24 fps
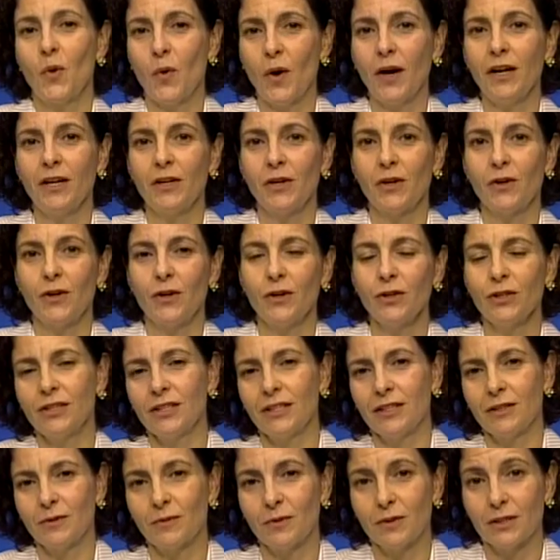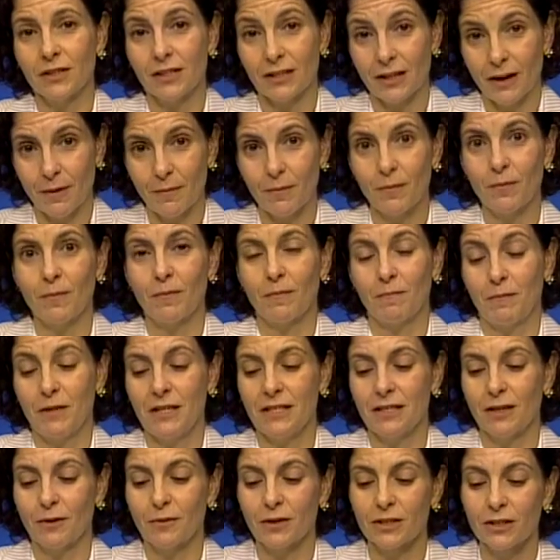quite a lot in some
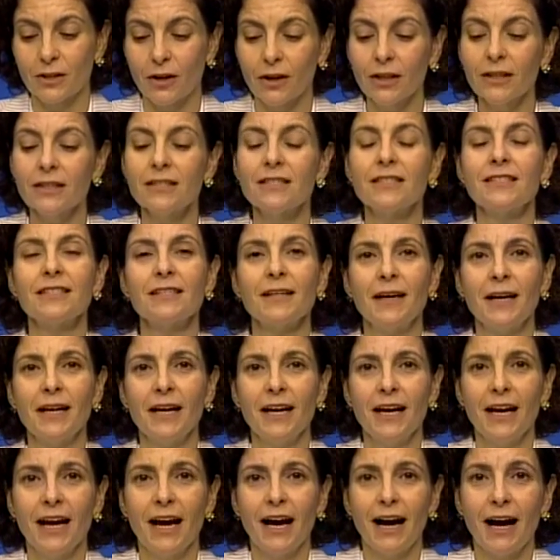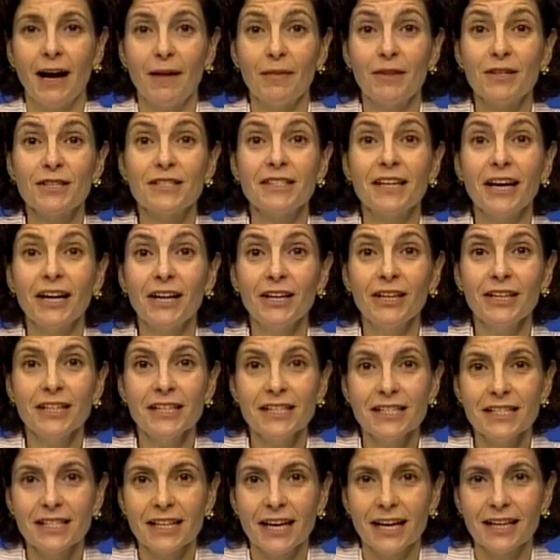PISA results. The second
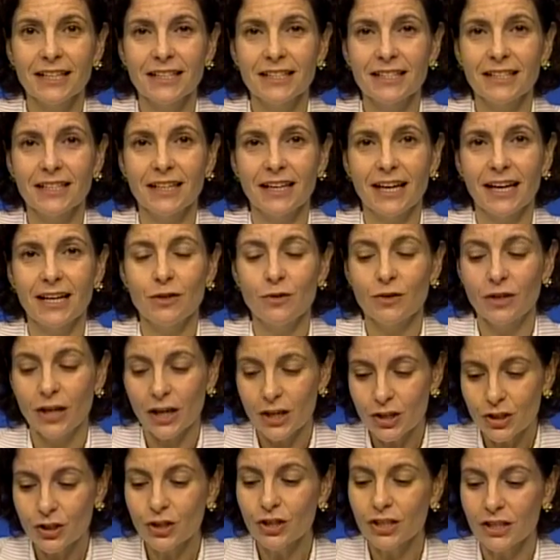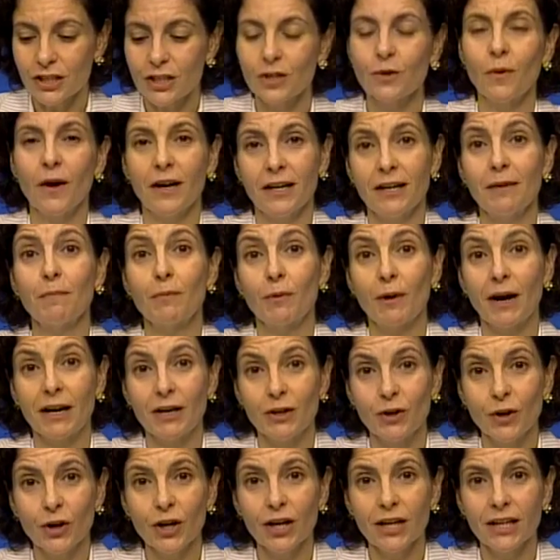is that education is quite a
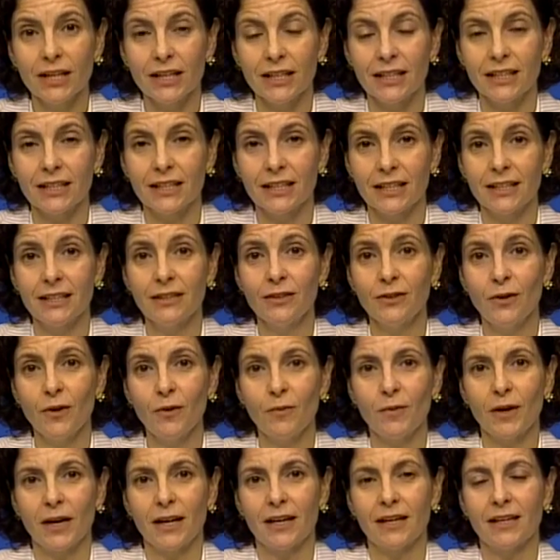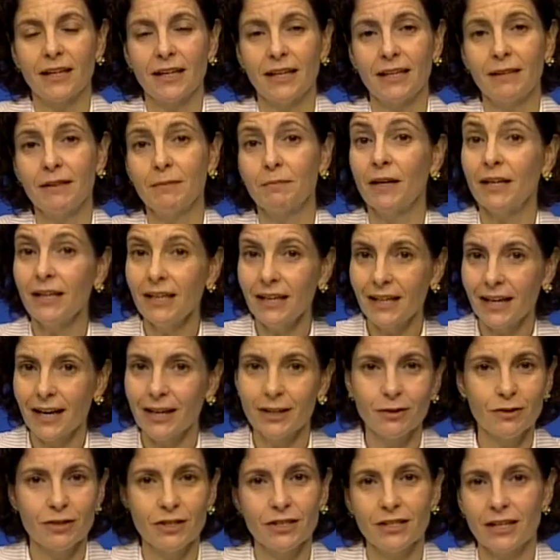priority in Norway. In many
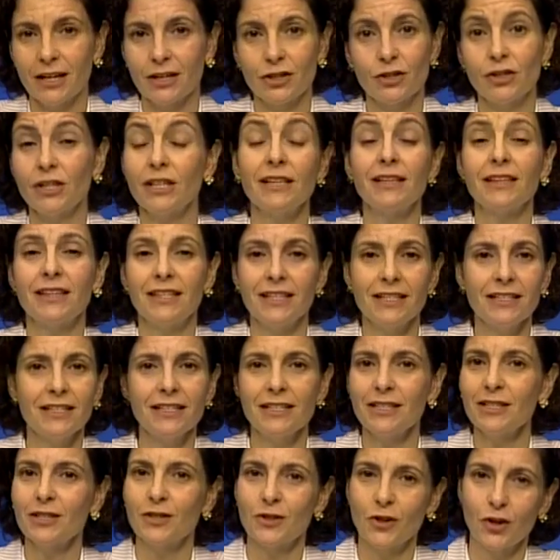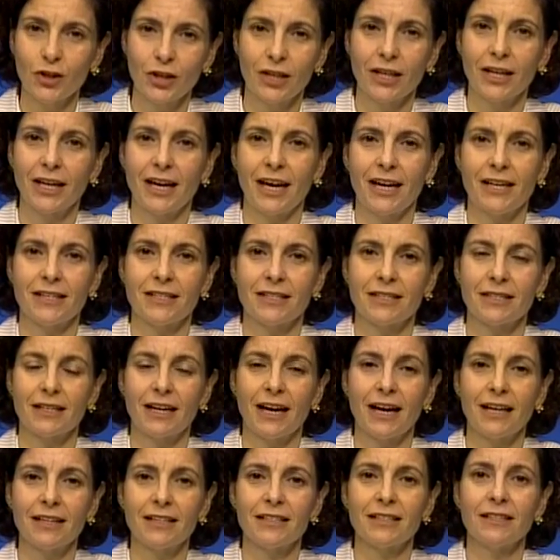countries, actually, this is not the case.
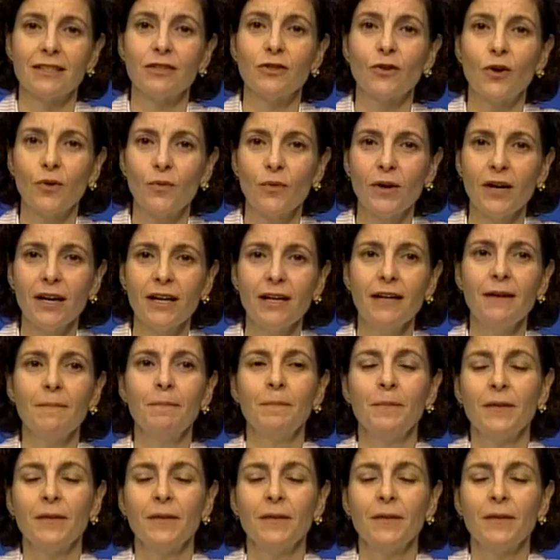And in Norway,